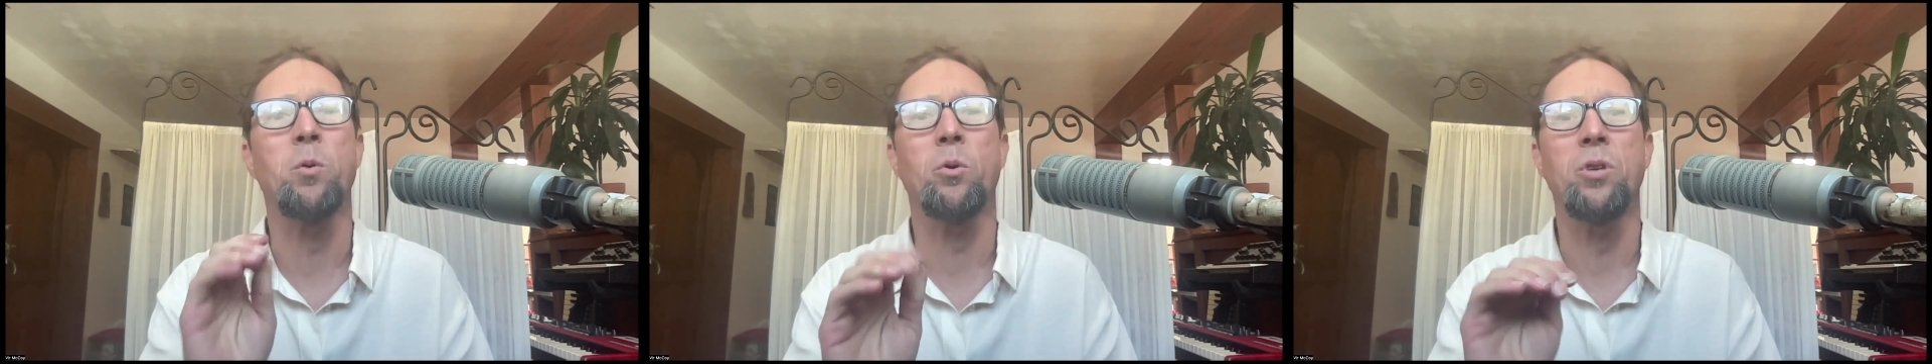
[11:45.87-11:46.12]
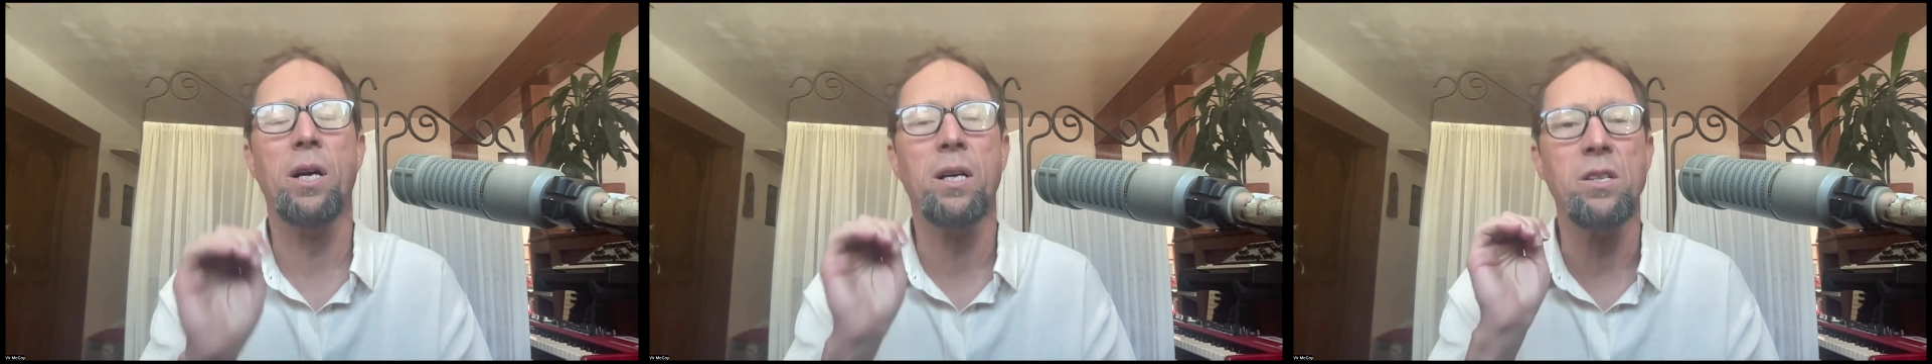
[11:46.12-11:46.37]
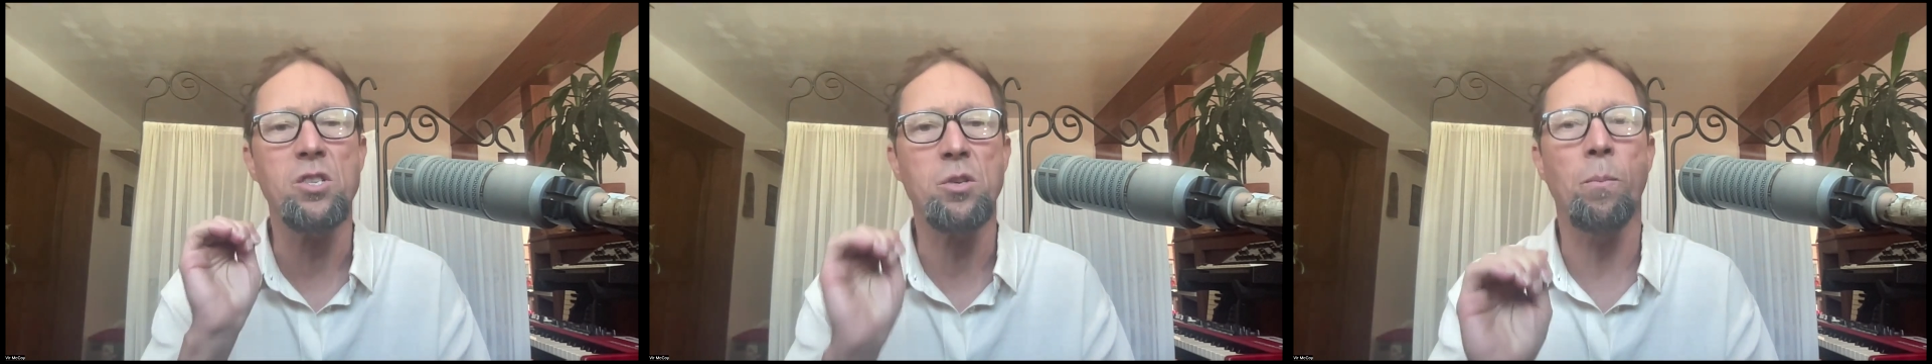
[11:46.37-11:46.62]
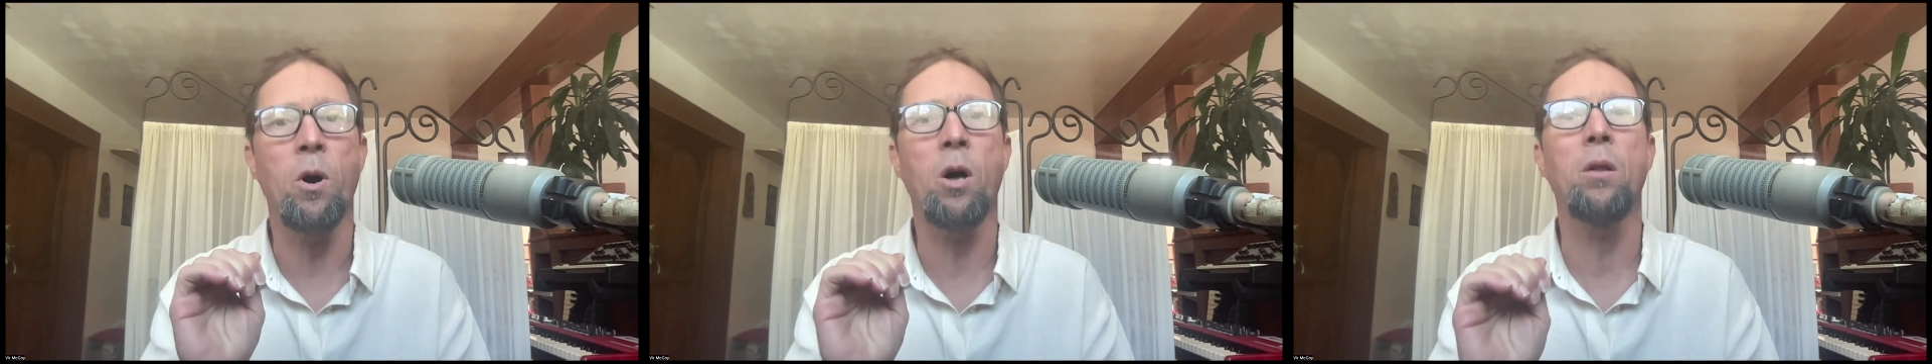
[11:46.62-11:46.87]
We're talking
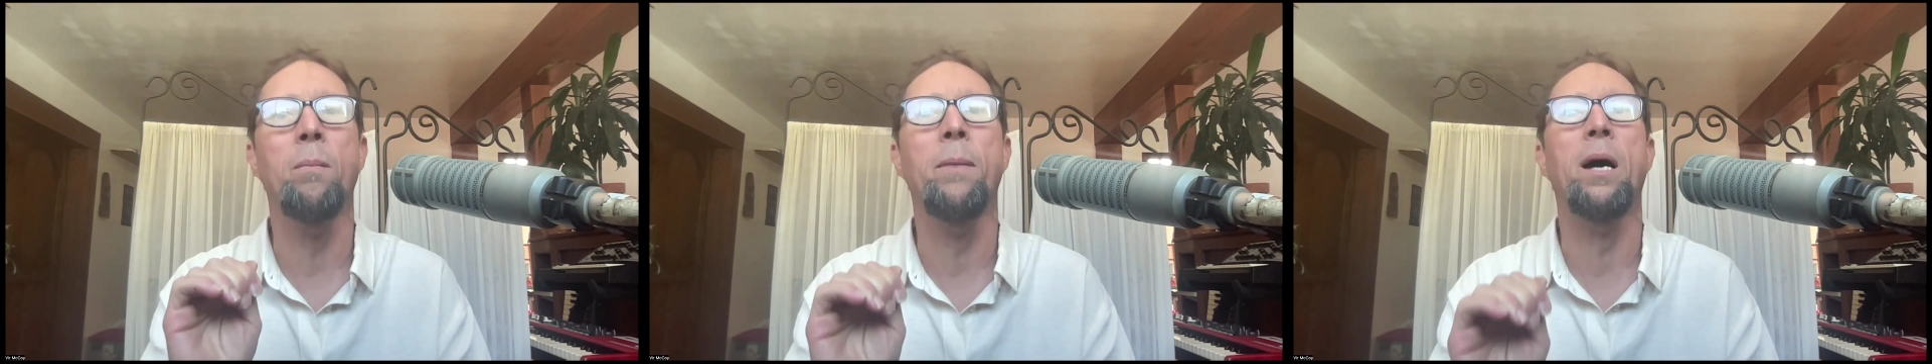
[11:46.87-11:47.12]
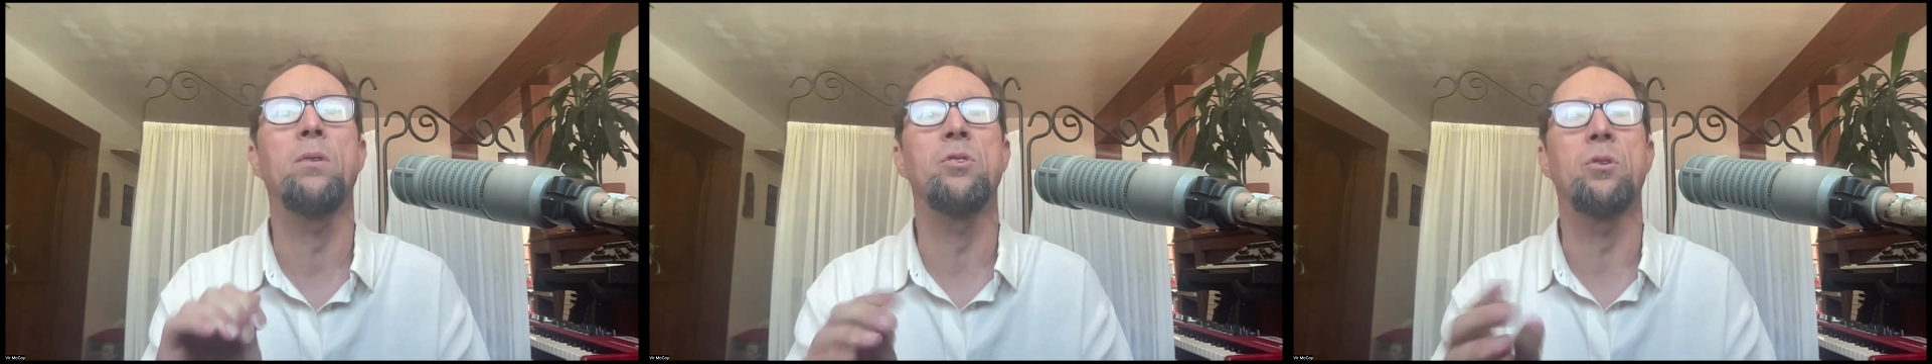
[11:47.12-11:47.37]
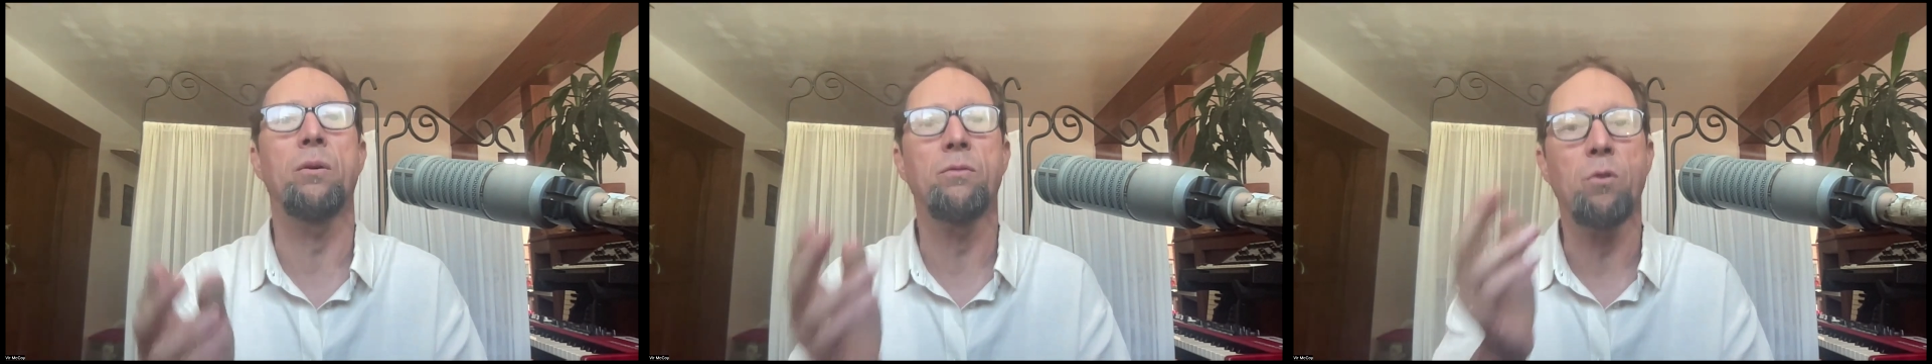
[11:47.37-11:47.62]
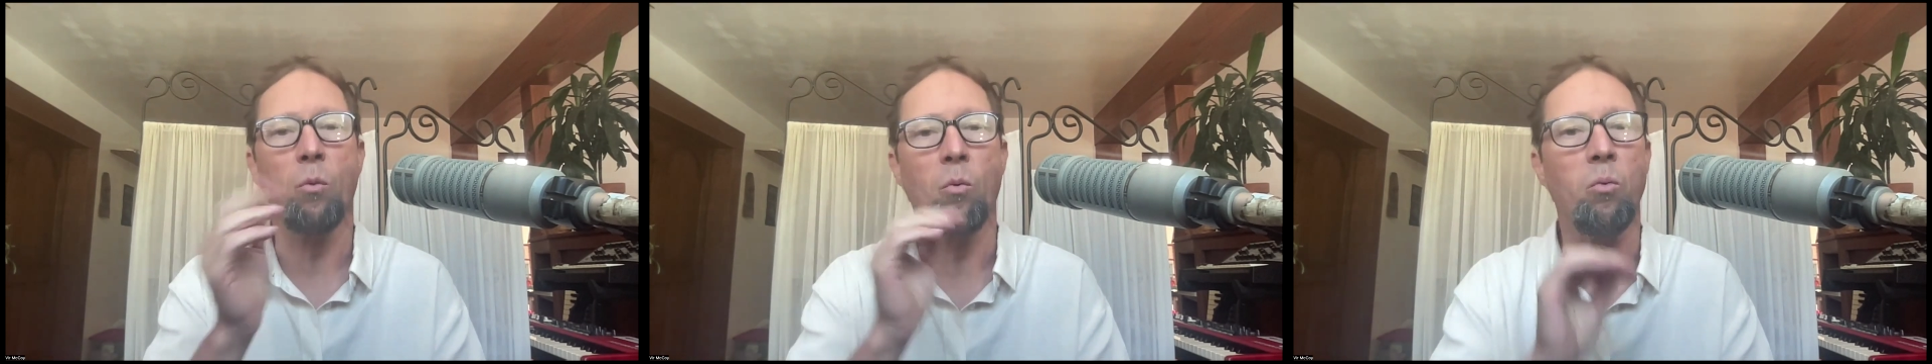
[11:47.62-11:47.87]
small amounts and you have
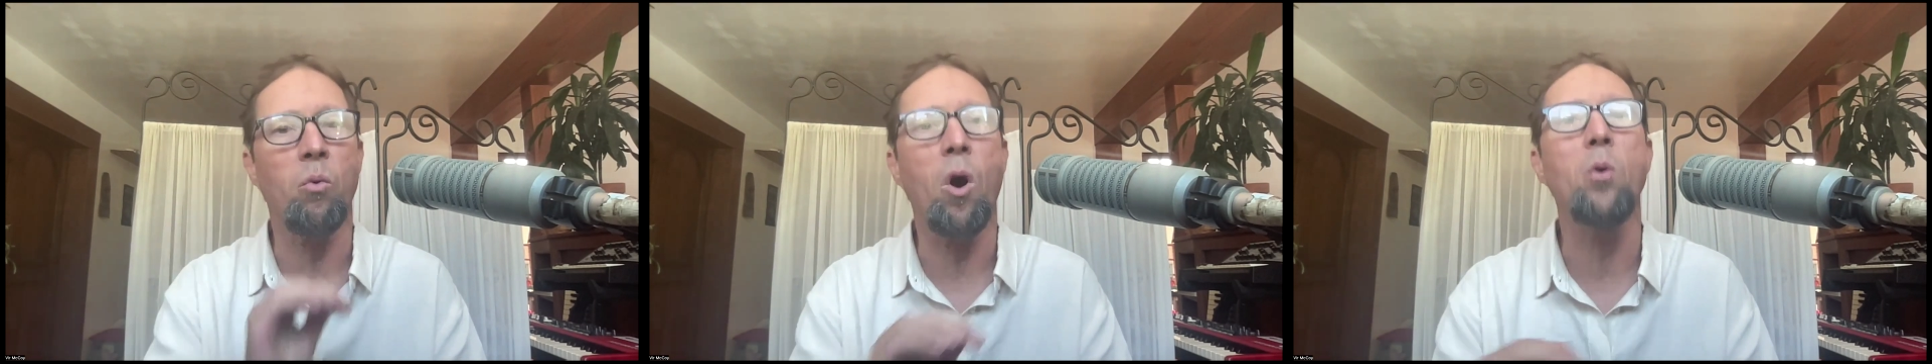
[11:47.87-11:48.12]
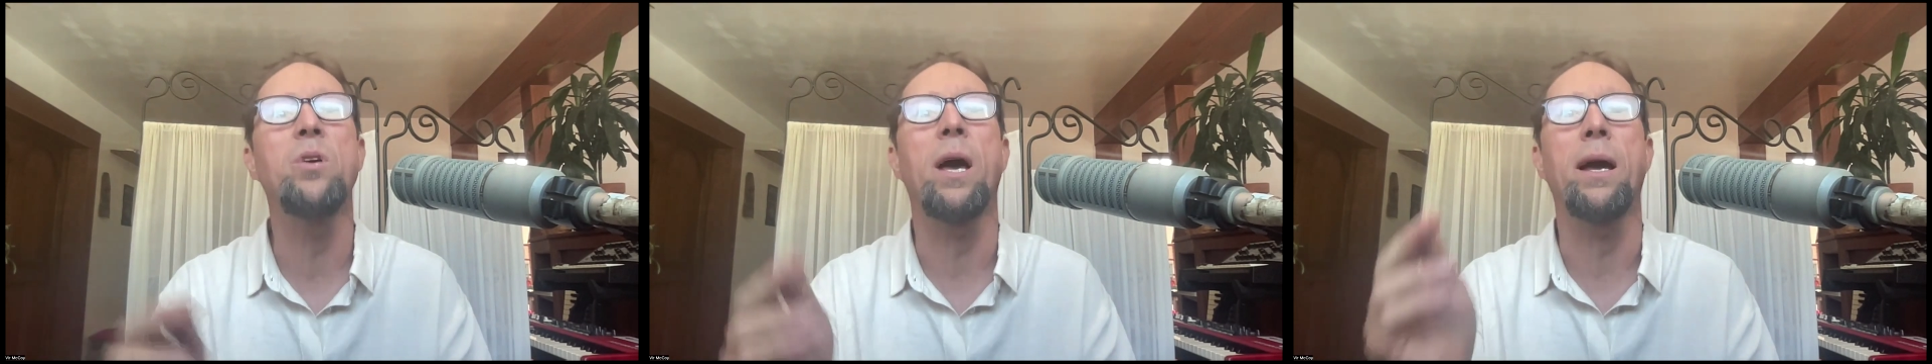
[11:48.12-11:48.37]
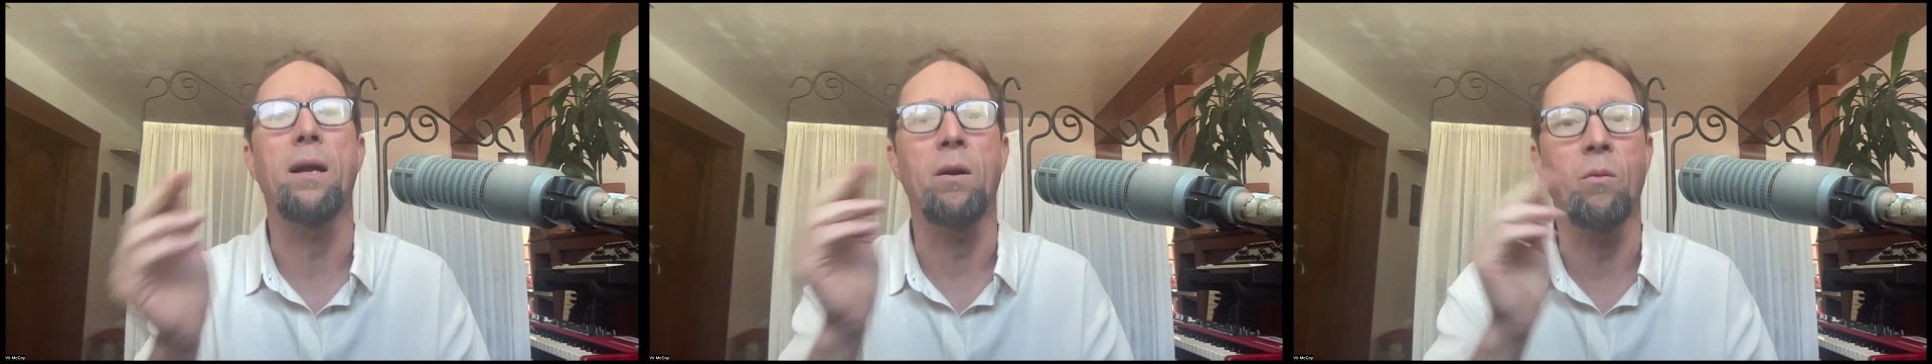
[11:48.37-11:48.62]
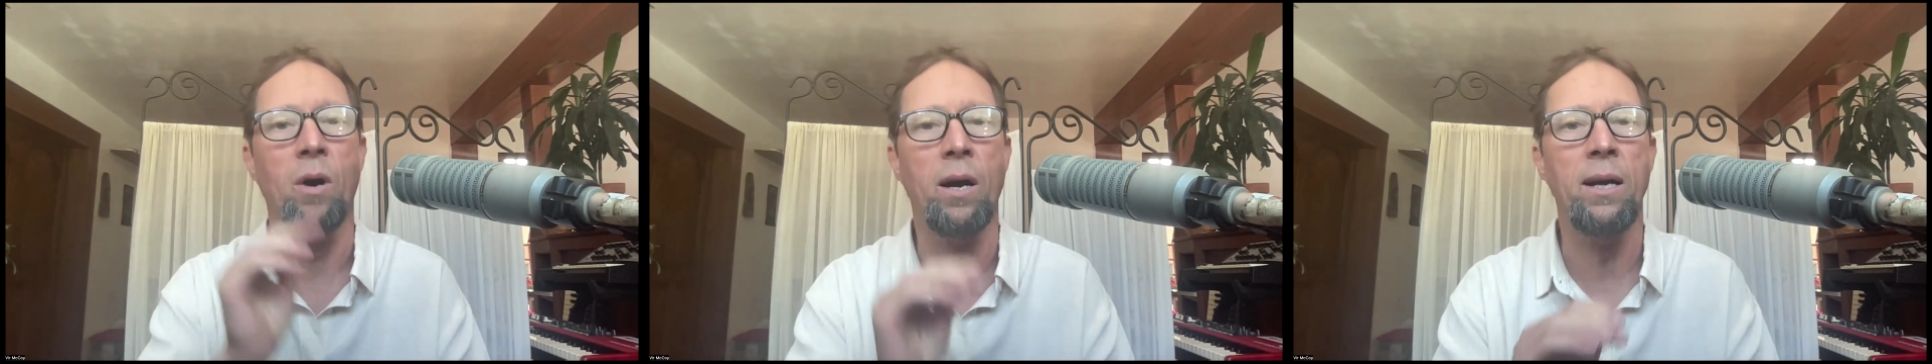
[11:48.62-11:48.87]
to rotate
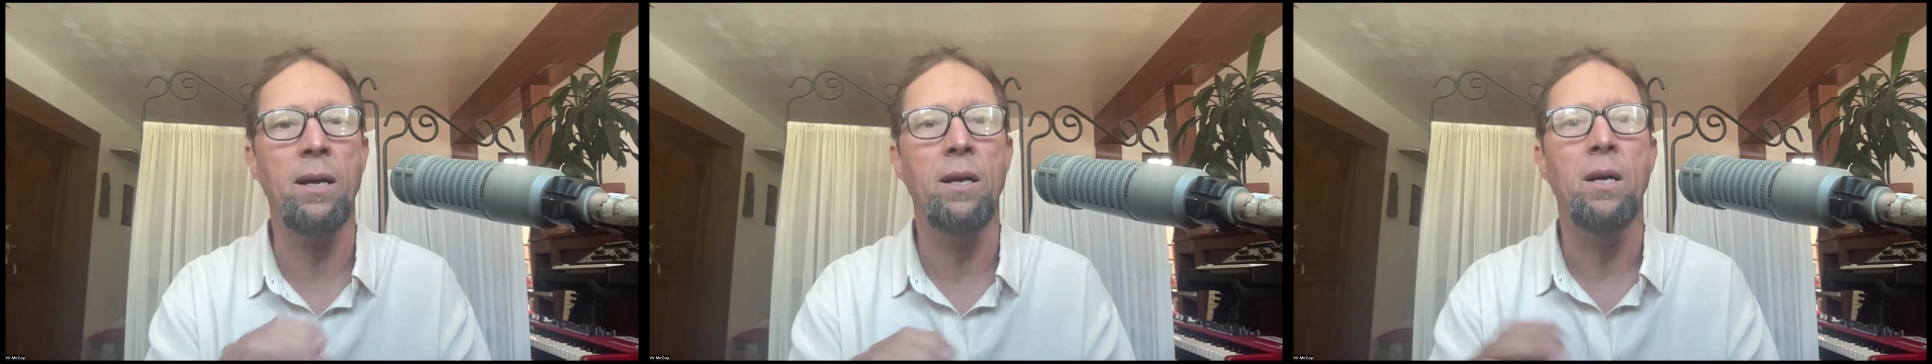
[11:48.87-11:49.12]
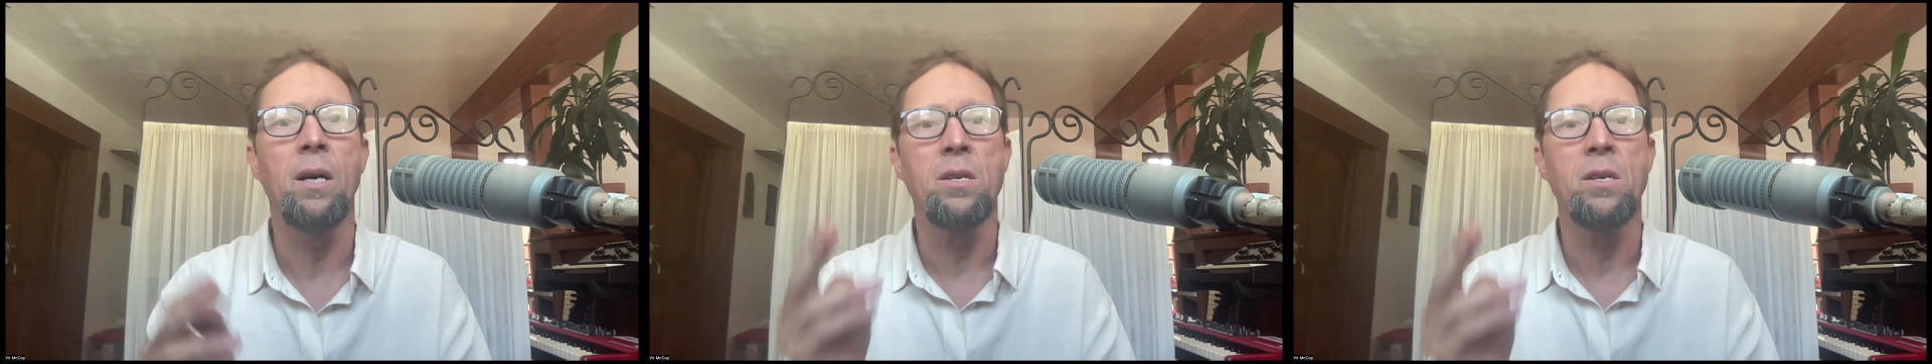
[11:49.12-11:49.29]
it, right?